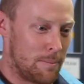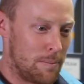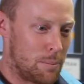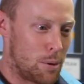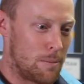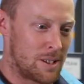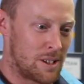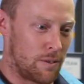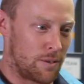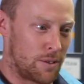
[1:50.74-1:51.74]
put
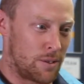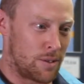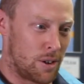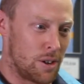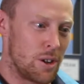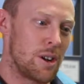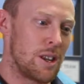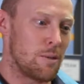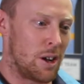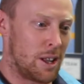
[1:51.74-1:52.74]
myself through
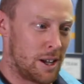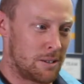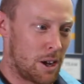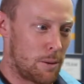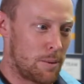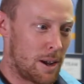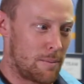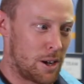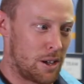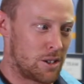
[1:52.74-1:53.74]
uni while I opened up
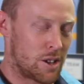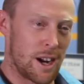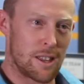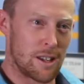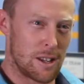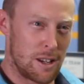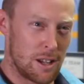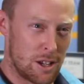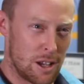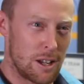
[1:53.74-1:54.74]
my own strength and
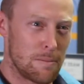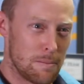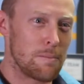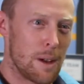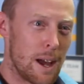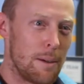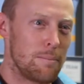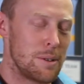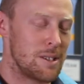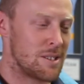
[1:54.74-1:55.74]
conditioning
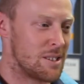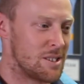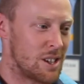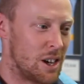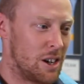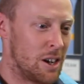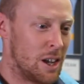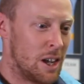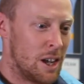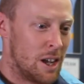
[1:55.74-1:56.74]
business. So
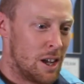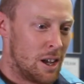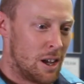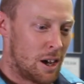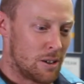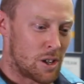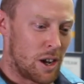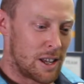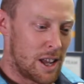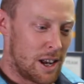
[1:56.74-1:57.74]
I was
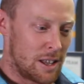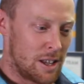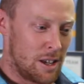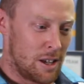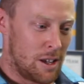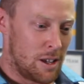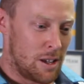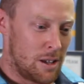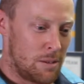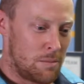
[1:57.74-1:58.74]
kind of getting
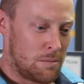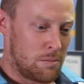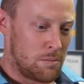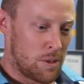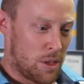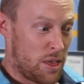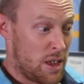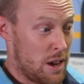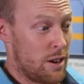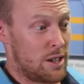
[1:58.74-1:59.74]
the
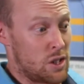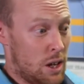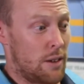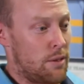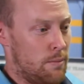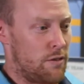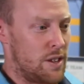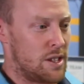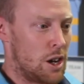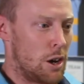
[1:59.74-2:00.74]
theory side from
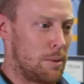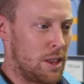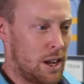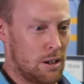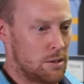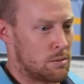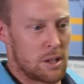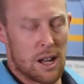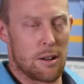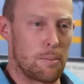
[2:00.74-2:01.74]
physio, but then I was
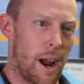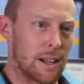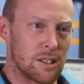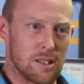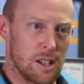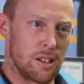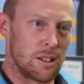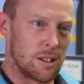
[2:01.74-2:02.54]
getting to practice it